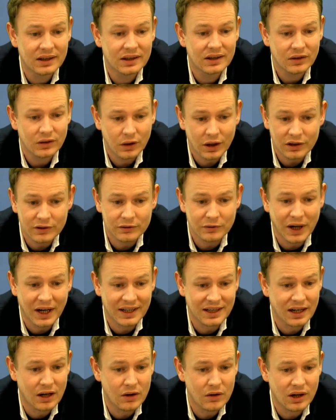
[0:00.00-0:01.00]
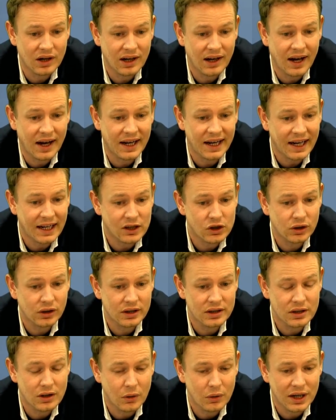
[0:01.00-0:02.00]
So as of right now, I
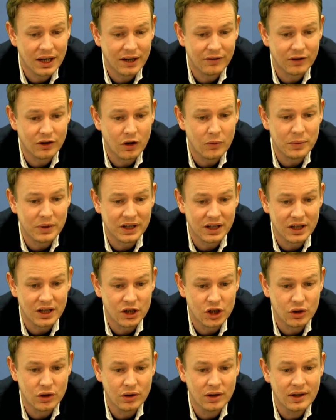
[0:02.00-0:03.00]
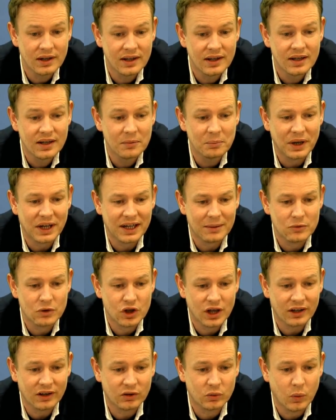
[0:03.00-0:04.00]
actually don't have an opening issue, but I'm
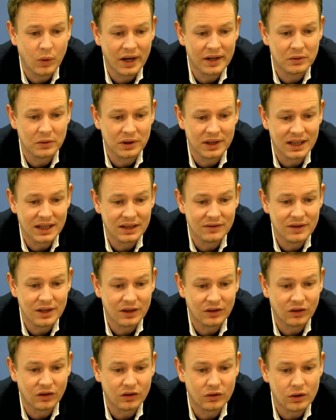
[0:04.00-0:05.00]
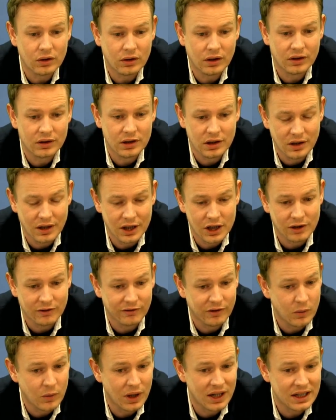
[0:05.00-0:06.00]
just wondering if there's a strong continuation
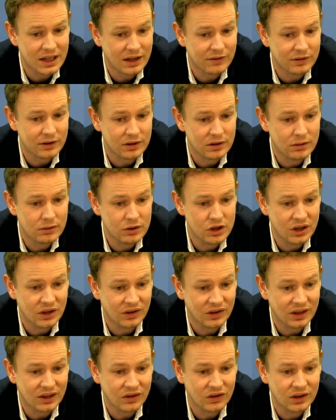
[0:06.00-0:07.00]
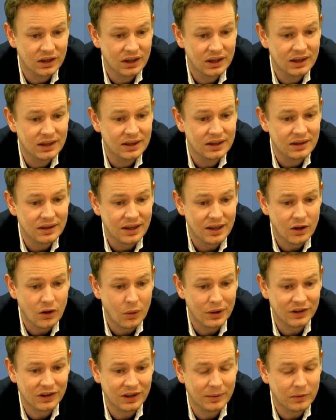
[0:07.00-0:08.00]
for white after 2g6 that no
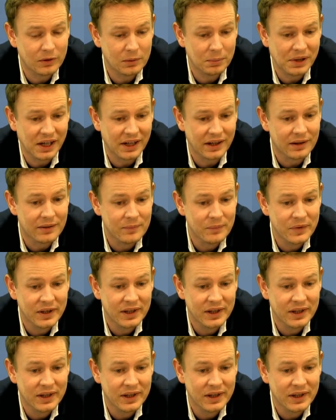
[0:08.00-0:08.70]
one seems to play.